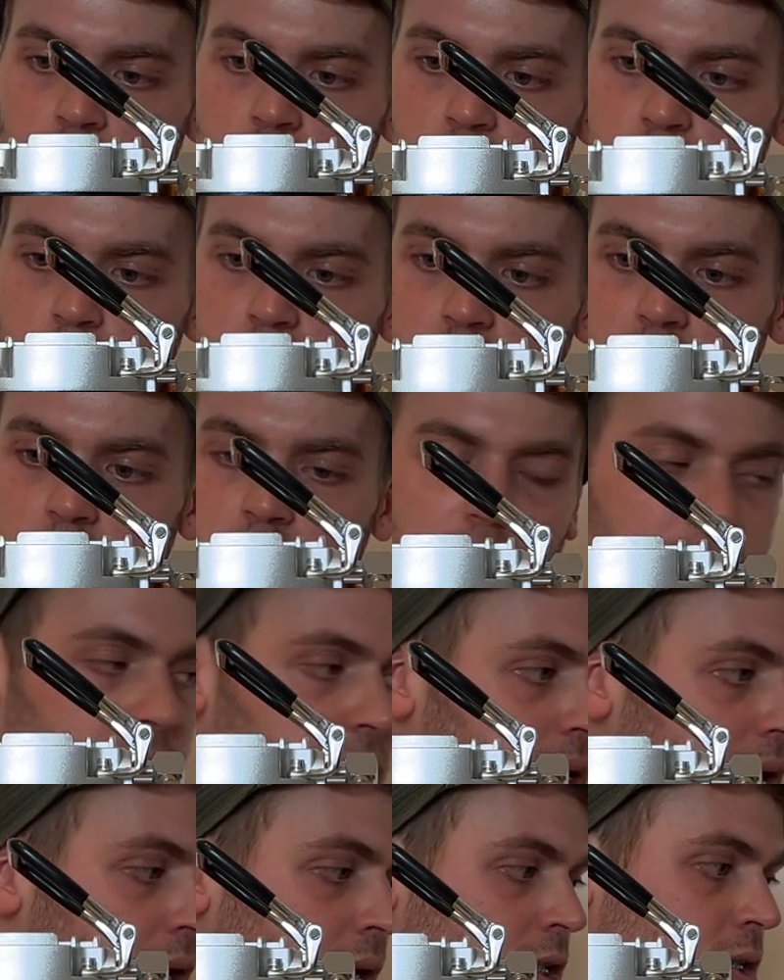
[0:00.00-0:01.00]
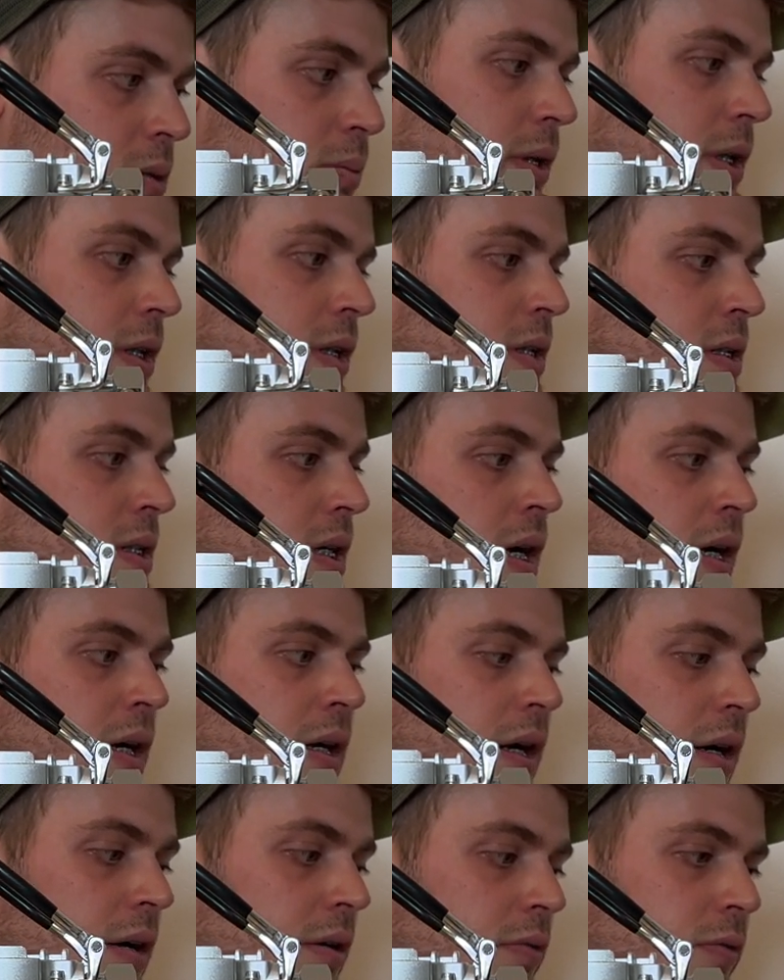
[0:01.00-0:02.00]
quickly attach, because I
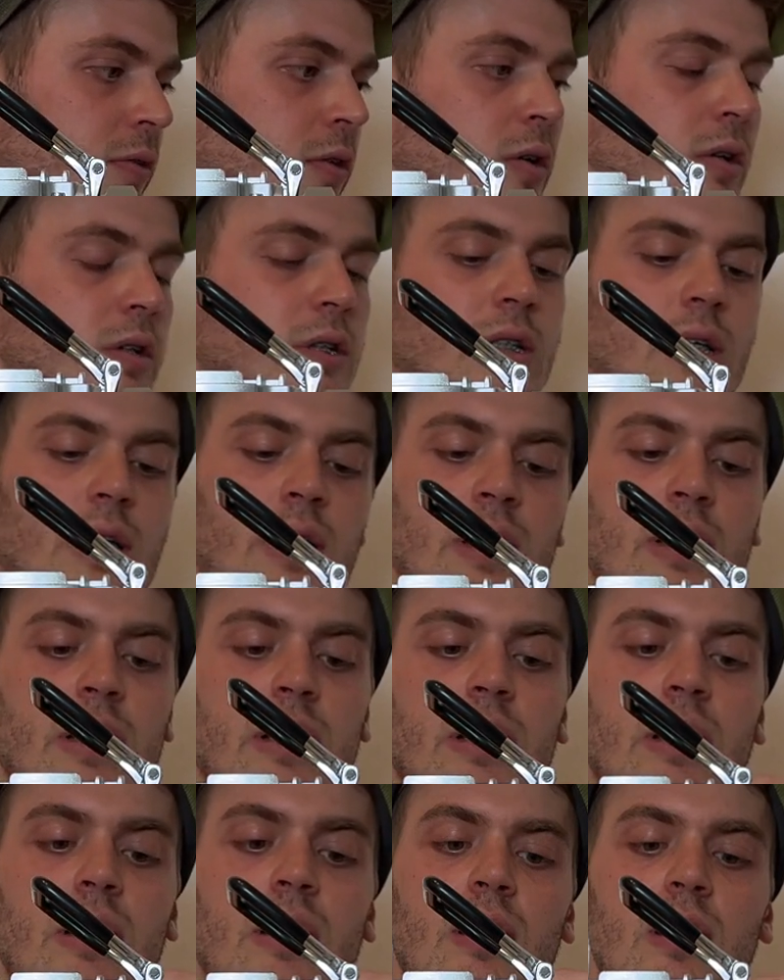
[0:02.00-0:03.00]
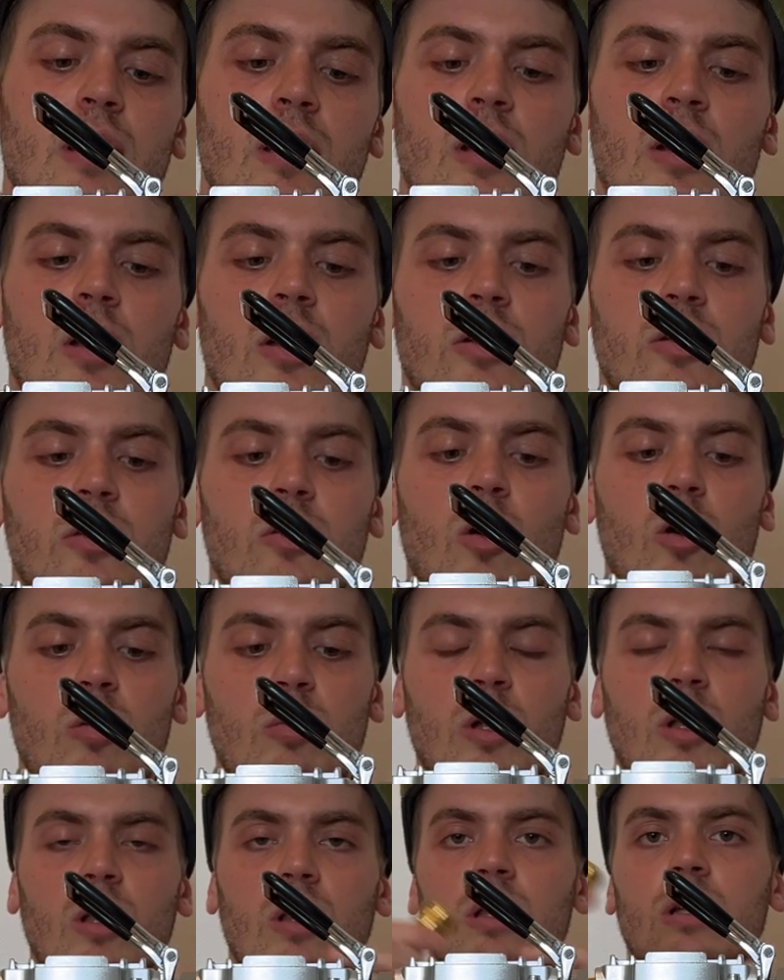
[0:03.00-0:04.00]
have got a
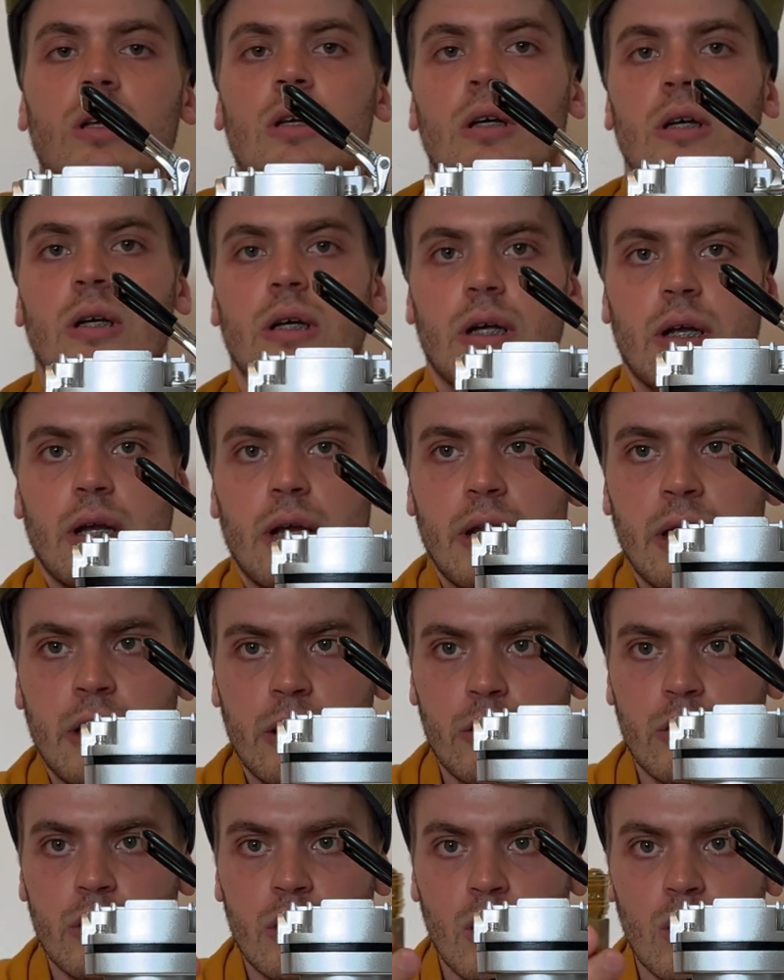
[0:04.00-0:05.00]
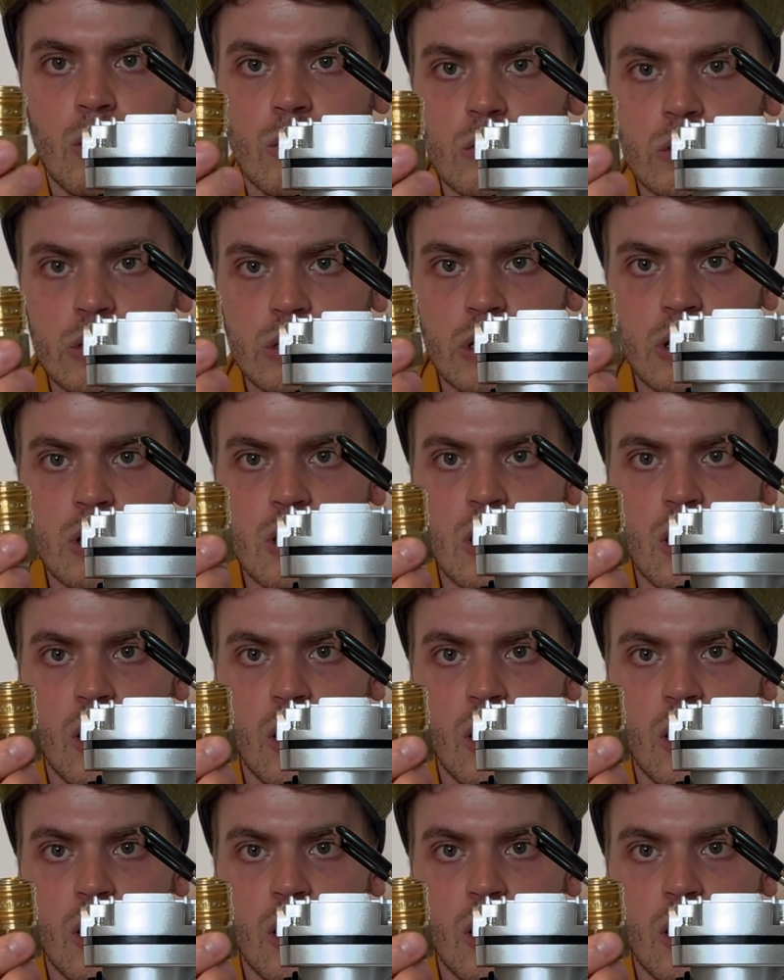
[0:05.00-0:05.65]
normal air hose